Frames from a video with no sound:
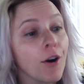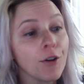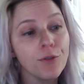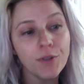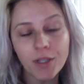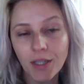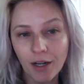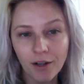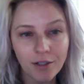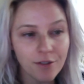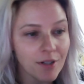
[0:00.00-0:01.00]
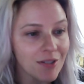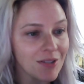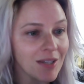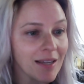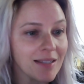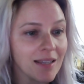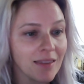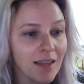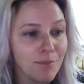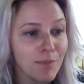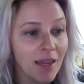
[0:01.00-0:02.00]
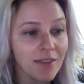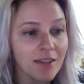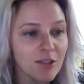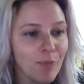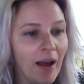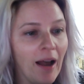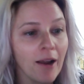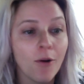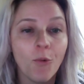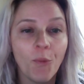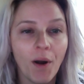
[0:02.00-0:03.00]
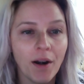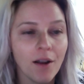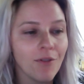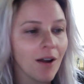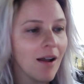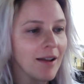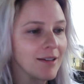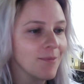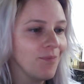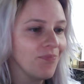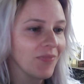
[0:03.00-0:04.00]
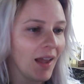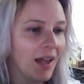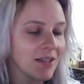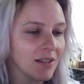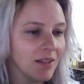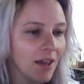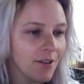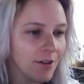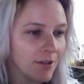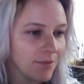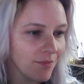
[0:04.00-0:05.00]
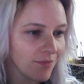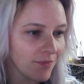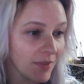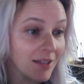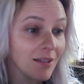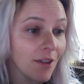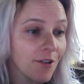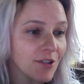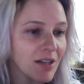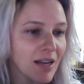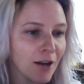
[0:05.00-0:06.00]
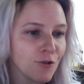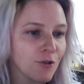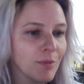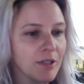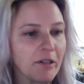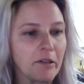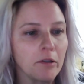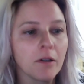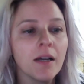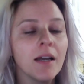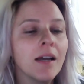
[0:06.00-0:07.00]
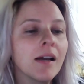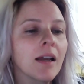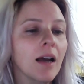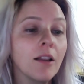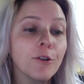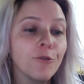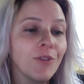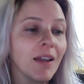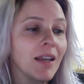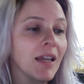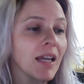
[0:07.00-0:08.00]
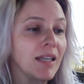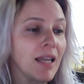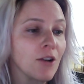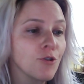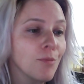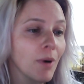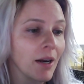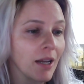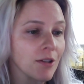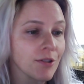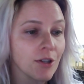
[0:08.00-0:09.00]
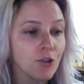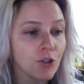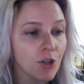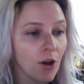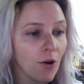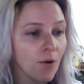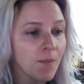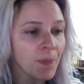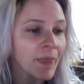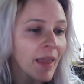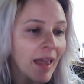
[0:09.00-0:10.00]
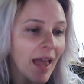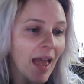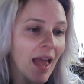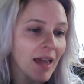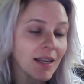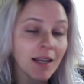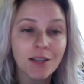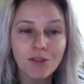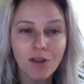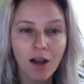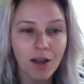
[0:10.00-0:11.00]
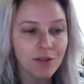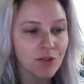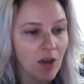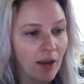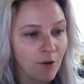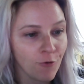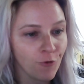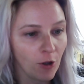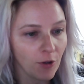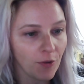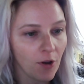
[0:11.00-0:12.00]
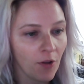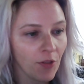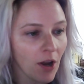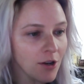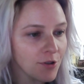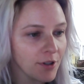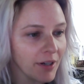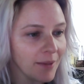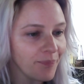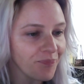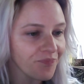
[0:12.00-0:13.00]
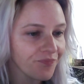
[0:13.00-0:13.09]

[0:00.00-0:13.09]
are unique characteristics that they make this bag one of a kind. As leather is a natural material, color fading and natural markings can show, and it is not a sign of fault. On the contrary,